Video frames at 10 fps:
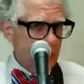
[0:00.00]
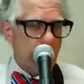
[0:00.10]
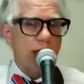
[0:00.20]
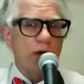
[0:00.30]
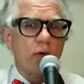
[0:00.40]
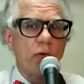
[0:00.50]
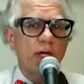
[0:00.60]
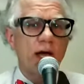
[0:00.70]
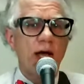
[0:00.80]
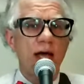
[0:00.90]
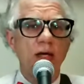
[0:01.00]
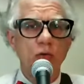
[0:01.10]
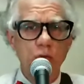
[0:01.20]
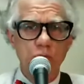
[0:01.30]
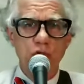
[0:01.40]
I know a guy
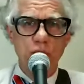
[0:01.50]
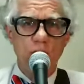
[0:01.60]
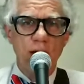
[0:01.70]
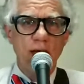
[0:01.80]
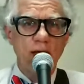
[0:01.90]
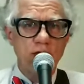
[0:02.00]
who's quite a